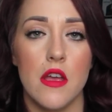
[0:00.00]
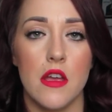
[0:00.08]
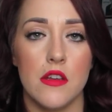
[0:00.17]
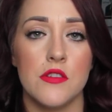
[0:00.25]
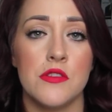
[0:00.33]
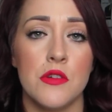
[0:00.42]

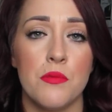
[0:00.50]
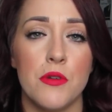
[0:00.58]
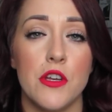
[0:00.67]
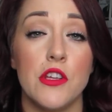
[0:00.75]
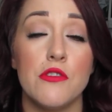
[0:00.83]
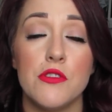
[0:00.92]
It is so
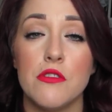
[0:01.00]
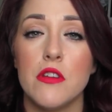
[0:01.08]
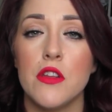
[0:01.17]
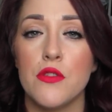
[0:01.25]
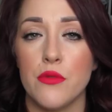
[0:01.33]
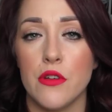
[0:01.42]
pretty. You do
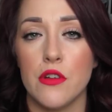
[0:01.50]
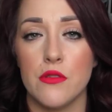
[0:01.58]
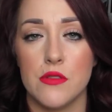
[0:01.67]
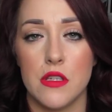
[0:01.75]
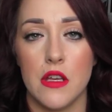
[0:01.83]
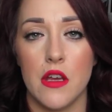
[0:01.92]
need three
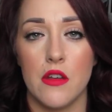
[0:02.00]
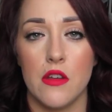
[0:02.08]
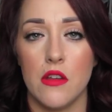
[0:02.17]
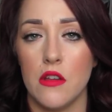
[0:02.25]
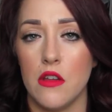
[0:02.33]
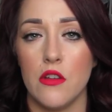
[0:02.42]
coats to get,
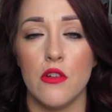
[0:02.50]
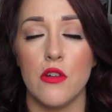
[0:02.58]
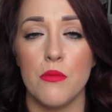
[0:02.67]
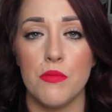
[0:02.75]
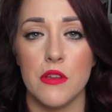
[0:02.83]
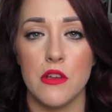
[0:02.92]
you know,
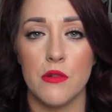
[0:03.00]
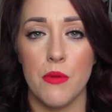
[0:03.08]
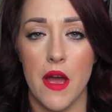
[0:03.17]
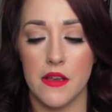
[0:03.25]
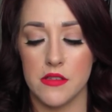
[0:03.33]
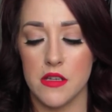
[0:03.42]
complete
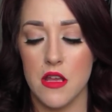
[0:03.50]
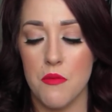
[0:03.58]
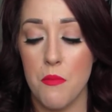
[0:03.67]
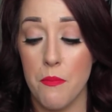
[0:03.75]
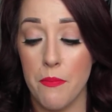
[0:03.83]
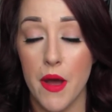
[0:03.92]

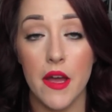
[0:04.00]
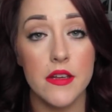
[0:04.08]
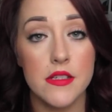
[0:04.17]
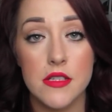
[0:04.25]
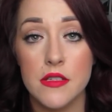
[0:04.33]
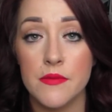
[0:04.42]
opacity,
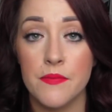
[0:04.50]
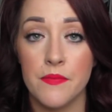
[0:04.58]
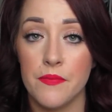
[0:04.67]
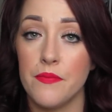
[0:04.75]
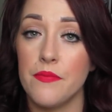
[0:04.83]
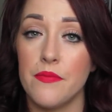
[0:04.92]
but
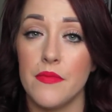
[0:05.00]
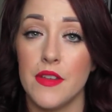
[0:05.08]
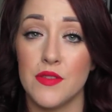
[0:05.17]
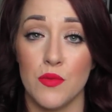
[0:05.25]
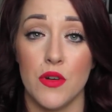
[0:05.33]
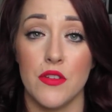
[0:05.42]

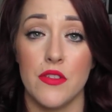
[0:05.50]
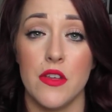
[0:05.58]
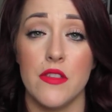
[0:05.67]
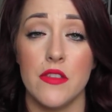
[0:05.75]
it's worth it.